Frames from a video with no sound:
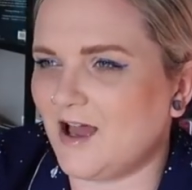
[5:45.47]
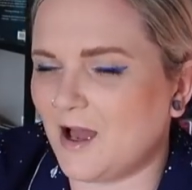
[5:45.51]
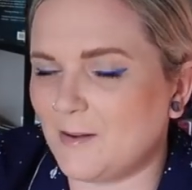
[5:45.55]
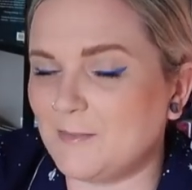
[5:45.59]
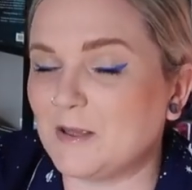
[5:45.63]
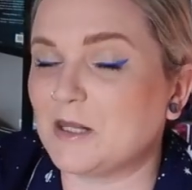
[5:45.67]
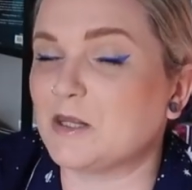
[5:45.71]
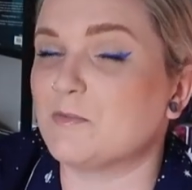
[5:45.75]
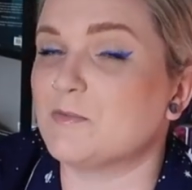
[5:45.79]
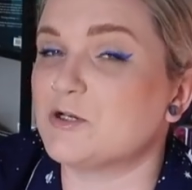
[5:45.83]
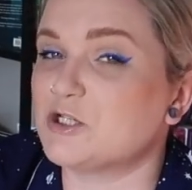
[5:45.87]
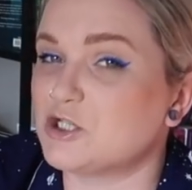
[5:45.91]
I
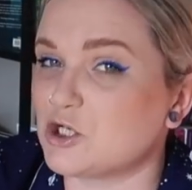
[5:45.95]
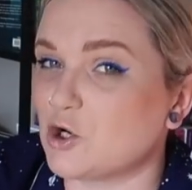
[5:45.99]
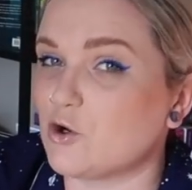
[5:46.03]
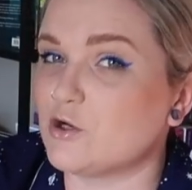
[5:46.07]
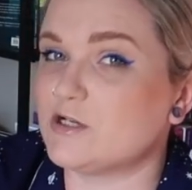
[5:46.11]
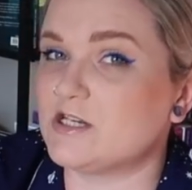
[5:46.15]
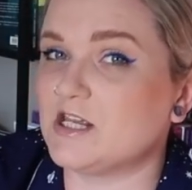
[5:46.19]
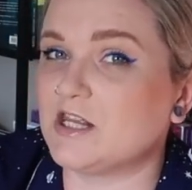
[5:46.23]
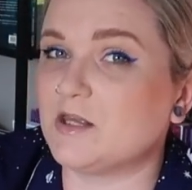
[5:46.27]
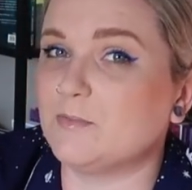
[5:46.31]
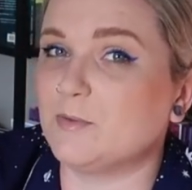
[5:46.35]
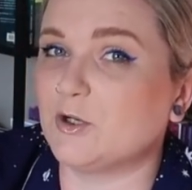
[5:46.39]
mean, the
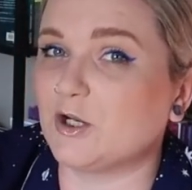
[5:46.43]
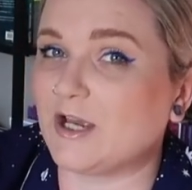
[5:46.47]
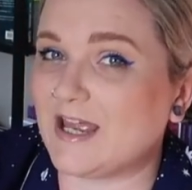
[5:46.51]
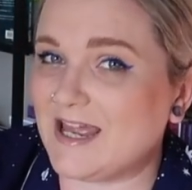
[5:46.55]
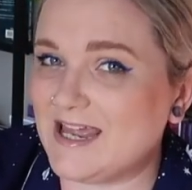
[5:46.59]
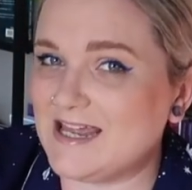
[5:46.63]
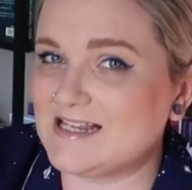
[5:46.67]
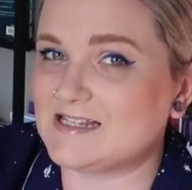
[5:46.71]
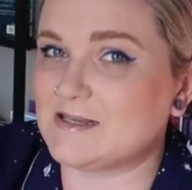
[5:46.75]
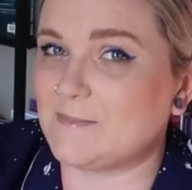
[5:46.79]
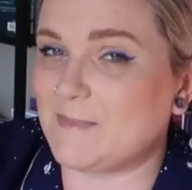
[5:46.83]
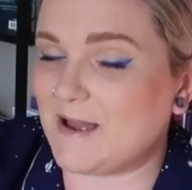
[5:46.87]
majority of the book
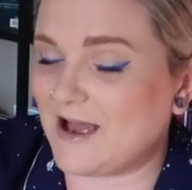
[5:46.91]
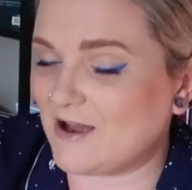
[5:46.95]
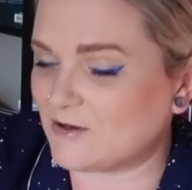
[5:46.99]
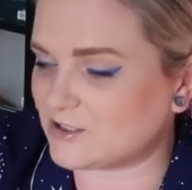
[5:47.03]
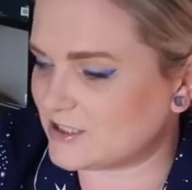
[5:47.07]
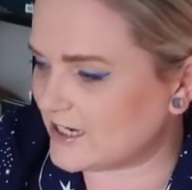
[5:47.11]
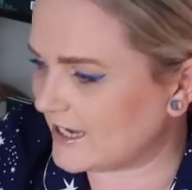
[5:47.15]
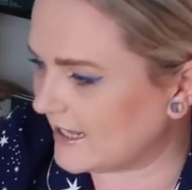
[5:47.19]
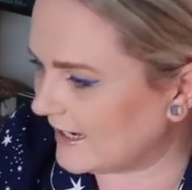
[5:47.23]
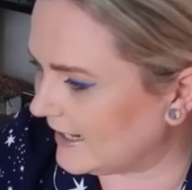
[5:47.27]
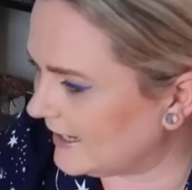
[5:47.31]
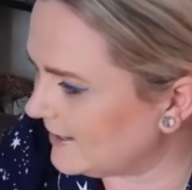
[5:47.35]
is
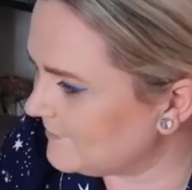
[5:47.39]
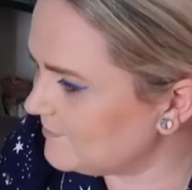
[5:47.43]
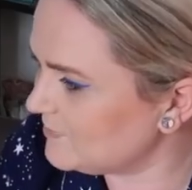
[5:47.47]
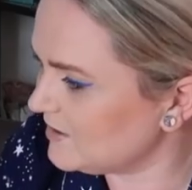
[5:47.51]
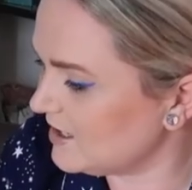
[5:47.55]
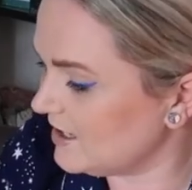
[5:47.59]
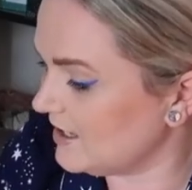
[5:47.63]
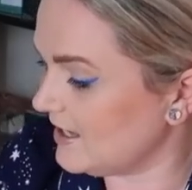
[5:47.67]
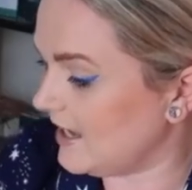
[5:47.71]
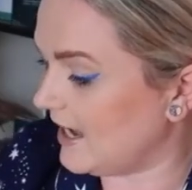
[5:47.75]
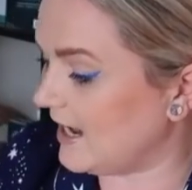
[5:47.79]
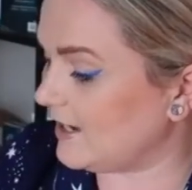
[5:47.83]
about telly.
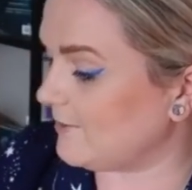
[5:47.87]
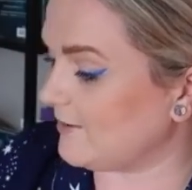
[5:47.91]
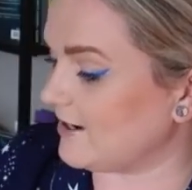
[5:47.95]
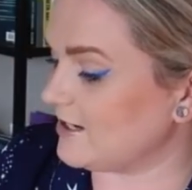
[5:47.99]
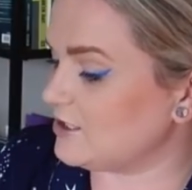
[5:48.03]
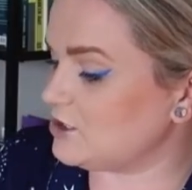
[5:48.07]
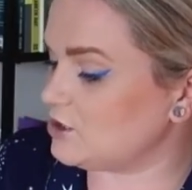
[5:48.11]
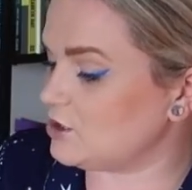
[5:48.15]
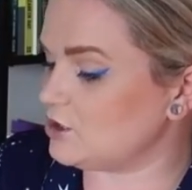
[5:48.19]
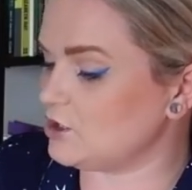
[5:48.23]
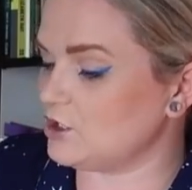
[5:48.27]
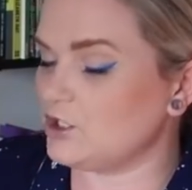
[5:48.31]

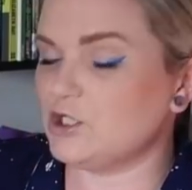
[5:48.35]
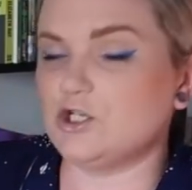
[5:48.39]
Anyway,